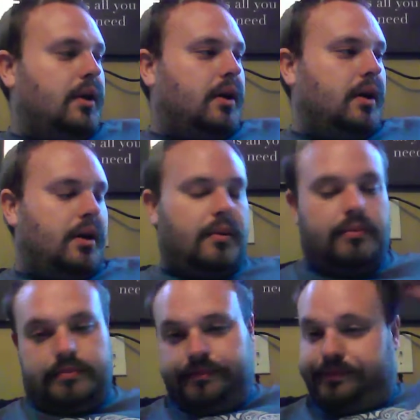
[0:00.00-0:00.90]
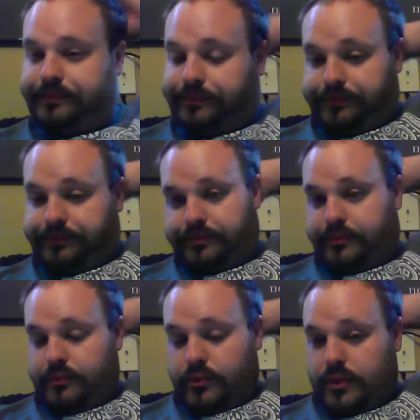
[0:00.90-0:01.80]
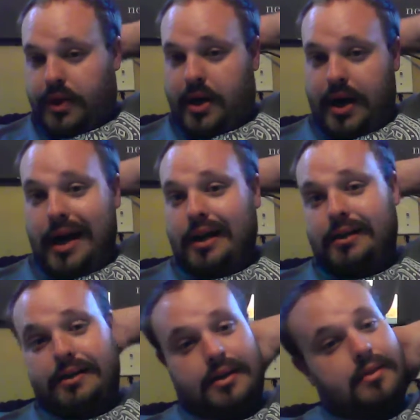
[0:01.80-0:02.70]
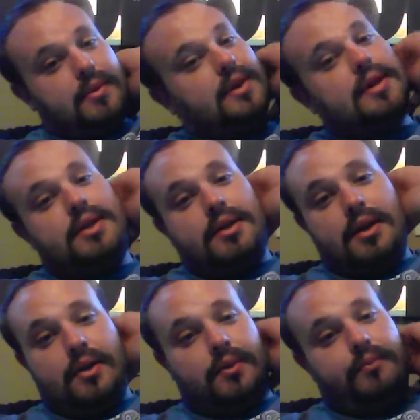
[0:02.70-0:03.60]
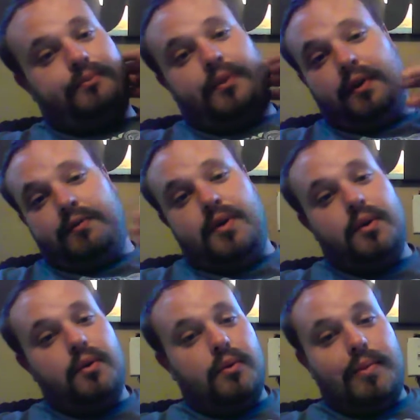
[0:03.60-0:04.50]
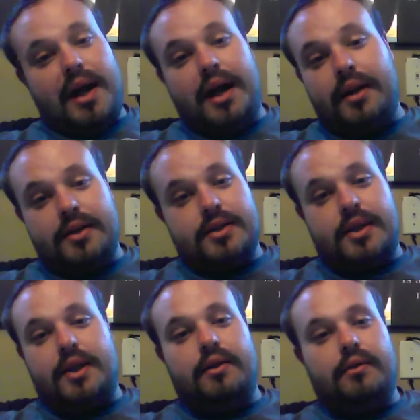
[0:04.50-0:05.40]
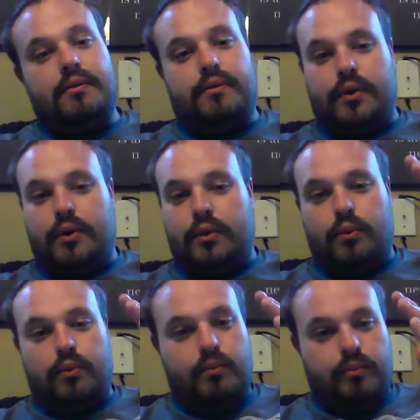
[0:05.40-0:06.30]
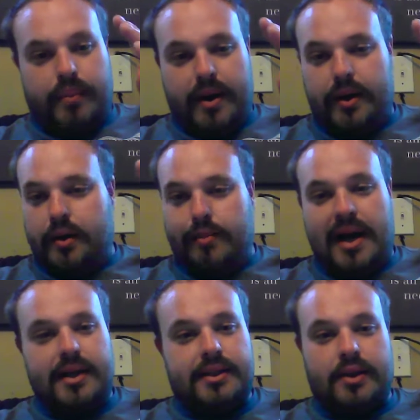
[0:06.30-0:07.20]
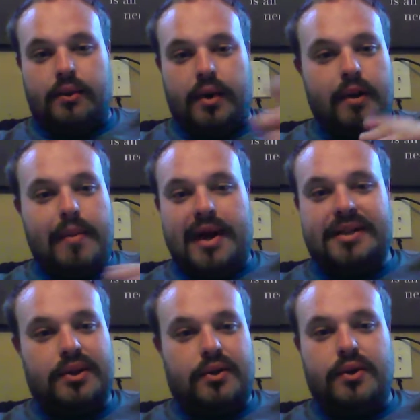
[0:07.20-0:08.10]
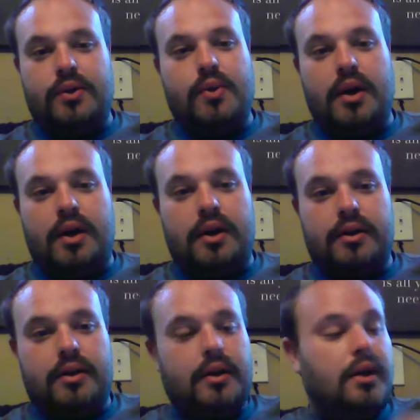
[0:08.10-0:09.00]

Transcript: Um, Now, guys, I'm gonna let you know, if you're gonna buy this kit for your bicycle, whatever bicycle you got,